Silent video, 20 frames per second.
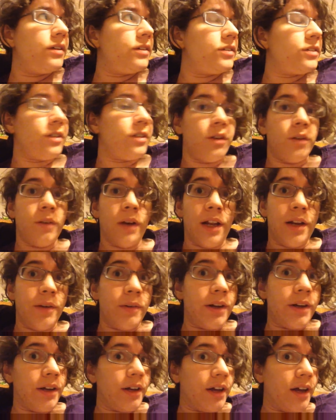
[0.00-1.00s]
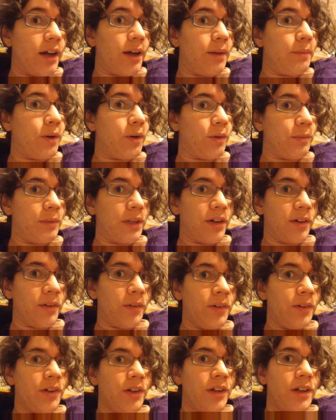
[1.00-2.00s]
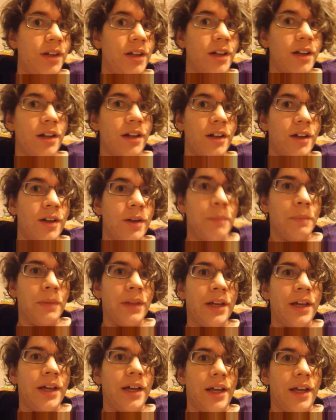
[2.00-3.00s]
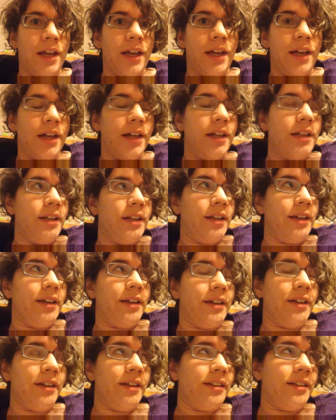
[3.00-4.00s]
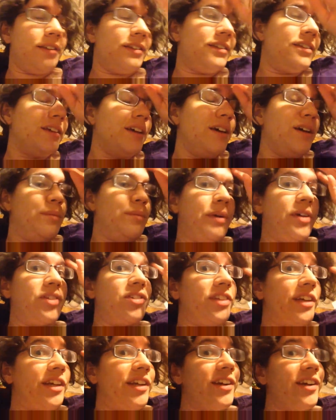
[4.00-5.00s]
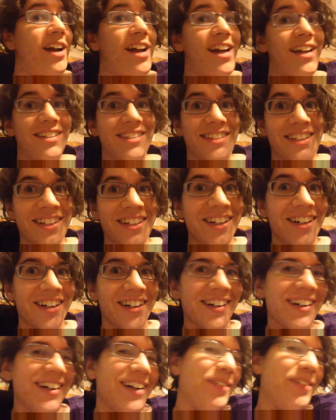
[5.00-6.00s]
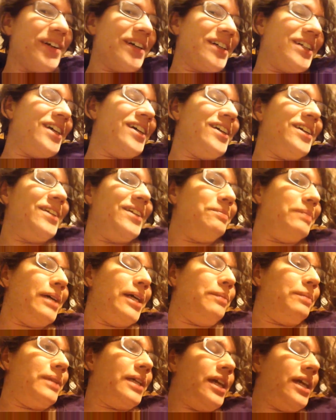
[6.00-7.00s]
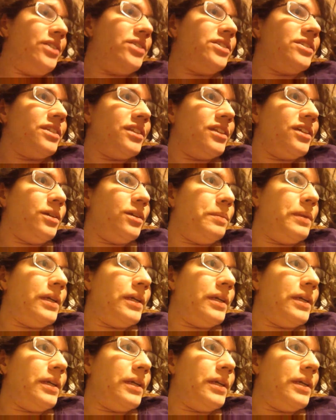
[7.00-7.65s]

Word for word: So, anyway, I'm home now. Um, and it's much later. I ate dinner and I worked on my applications a little